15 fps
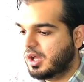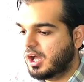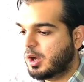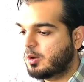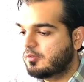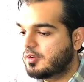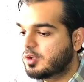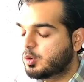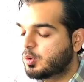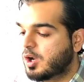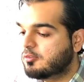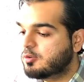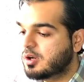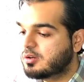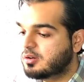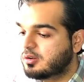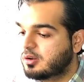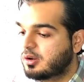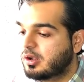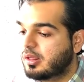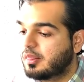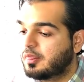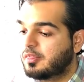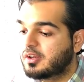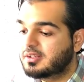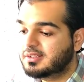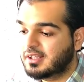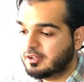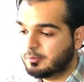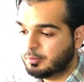However, you do have to enter their
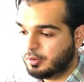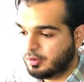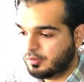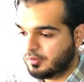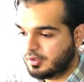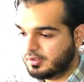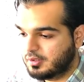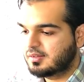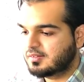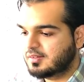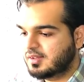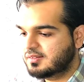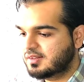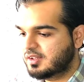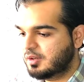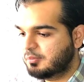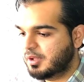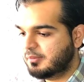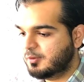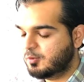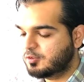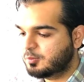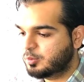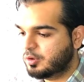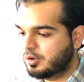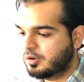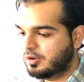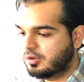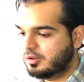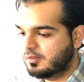date of birth. So let's say your baby was born
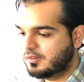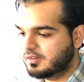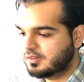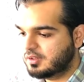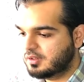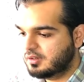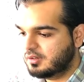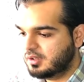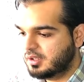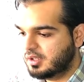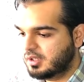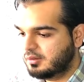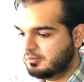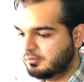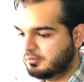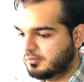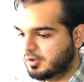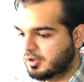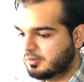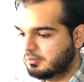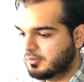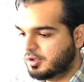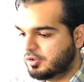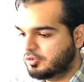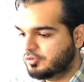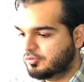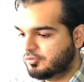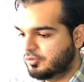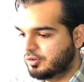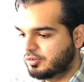earlier this year on
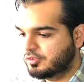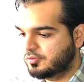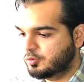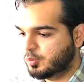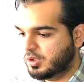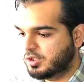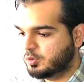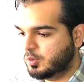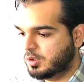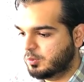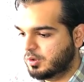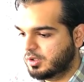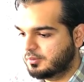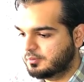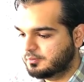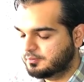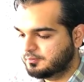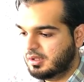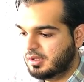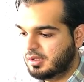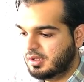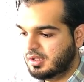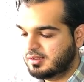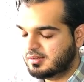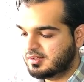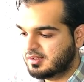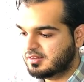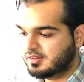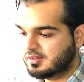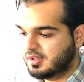March 1st of 2021. Is
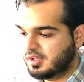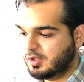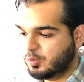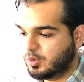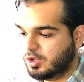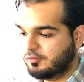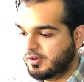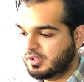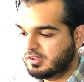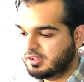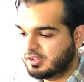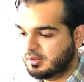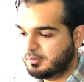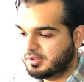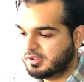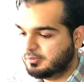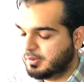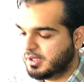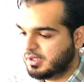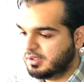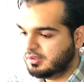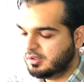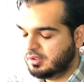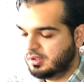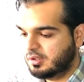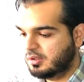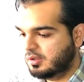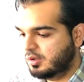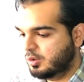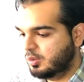this a qualified disabled dependent?
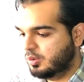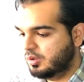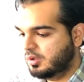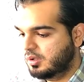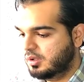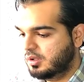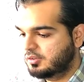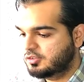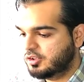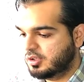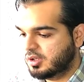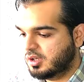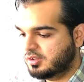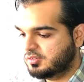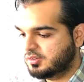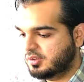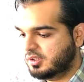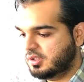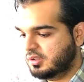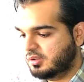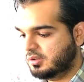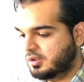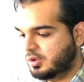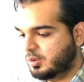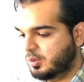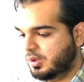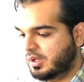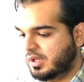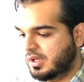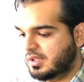No. Shared custody?
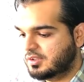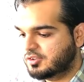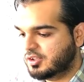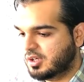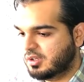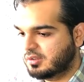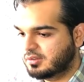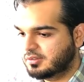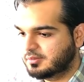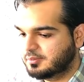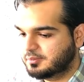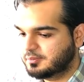No. Add child.